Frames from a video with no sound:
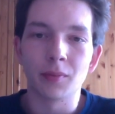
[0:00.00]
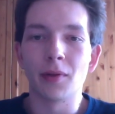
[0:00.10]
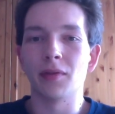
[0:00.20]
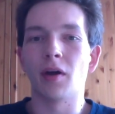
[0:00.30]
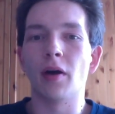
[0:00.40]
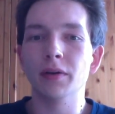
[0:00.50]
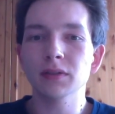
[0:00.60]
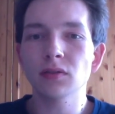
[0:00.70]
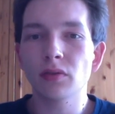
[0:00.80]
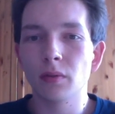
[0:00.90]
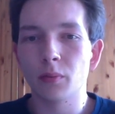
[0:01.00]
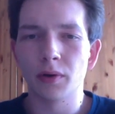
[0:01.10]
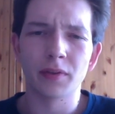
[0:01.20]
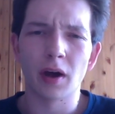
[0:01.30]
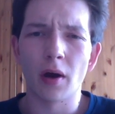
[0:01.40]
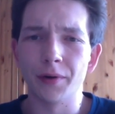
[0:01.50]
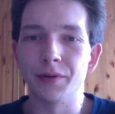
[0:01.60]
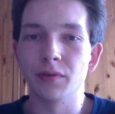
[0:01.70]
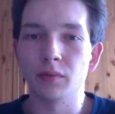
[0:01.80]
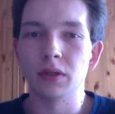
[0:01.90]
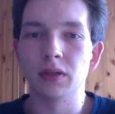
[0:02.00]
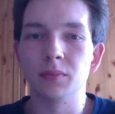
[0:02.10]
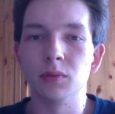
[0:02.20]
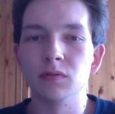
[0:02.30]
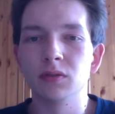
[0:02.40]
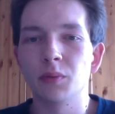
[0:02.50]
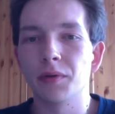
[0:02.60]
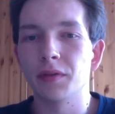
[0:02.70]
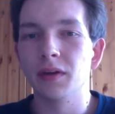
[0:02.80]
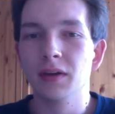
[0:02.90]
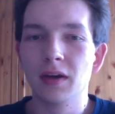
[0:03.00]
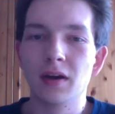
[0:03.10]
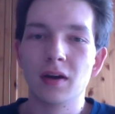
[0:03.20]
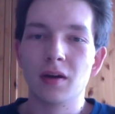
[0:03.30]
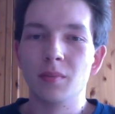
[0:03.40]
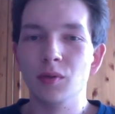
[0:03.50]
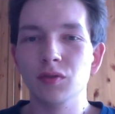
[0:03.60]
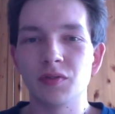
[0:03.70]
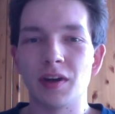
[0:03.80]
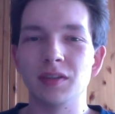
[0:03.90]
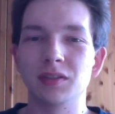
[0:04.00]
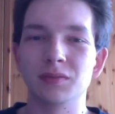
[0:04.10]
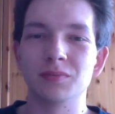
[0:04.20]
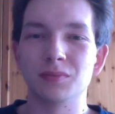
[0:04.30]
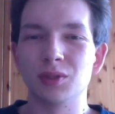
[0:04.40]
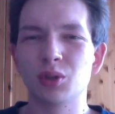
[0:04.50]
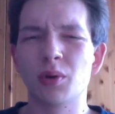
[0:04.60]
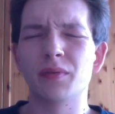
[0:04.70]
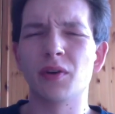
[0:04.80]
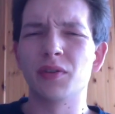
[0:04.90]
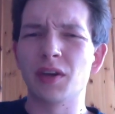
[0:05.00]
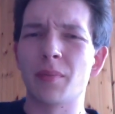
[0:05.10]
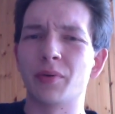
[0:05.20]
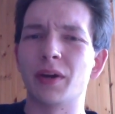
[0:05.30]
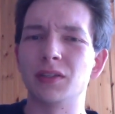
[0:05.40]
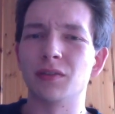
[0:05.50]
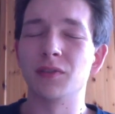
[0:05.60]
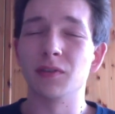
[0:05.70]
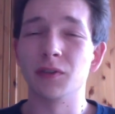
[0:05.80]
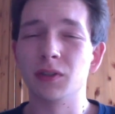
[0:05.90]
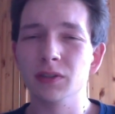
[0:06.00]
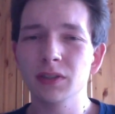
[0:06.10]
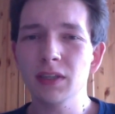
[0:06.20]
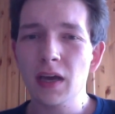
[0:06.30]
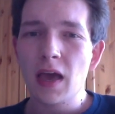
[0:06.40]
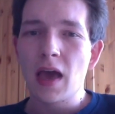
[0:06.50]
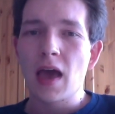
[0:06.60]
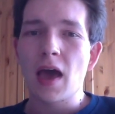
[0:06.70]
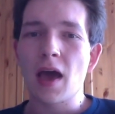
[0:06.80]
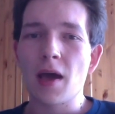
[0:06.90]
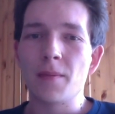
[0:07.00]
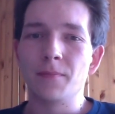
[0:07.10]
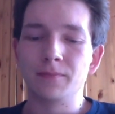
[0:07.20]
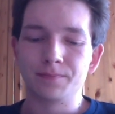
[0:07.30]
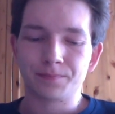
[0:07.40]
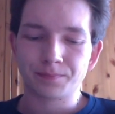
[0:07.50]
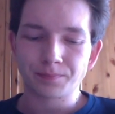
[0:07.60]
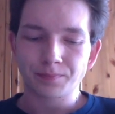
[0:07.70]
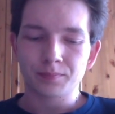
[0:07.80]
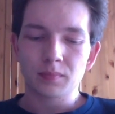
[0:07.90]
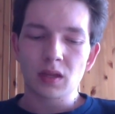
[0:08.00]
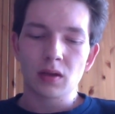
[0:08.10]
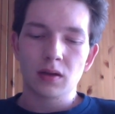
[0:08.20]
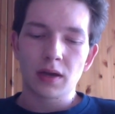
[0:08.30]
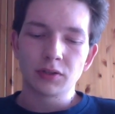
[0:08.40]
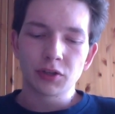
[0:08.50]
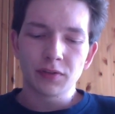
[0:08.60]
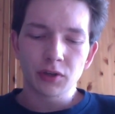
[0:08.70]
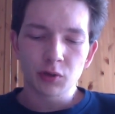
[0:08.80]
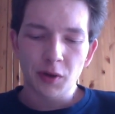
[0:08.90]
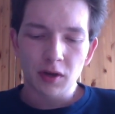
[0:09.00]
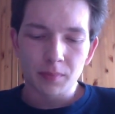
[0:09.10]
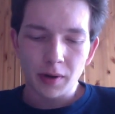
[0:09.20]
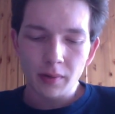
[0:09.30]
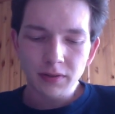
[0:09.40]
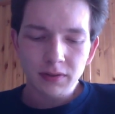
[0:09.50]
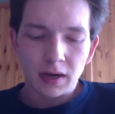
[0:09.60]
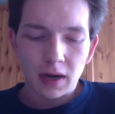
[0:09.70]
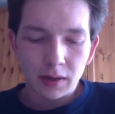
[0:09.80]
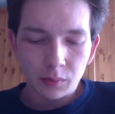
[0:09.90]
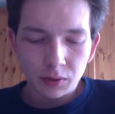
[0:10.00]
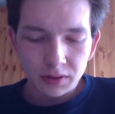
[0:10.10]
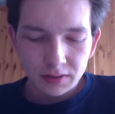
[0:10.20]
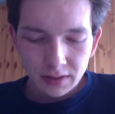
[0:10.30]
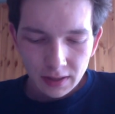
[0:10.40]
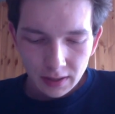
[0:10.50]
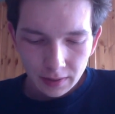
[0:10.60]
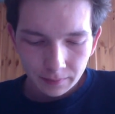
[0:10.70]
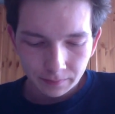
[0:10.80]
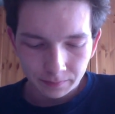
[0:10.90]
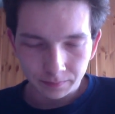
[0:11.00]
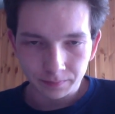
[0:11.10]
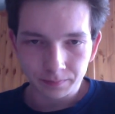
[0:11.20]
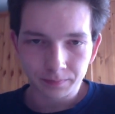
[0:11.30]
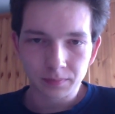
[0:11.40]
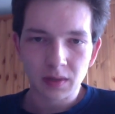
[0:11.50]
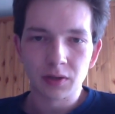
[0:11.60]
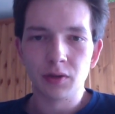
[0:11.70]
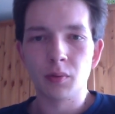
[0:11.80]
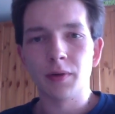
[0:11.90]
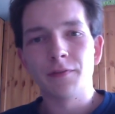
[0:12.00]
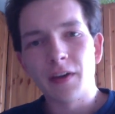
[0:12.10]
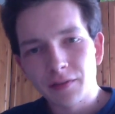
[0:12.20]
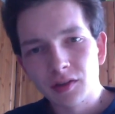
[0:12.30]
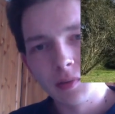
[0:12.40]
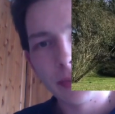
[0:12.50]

one of the harder three club moves, one of the moves that is sort of on the upper edge of difficulty. And to give you a quick comparison, I would say, what 5 club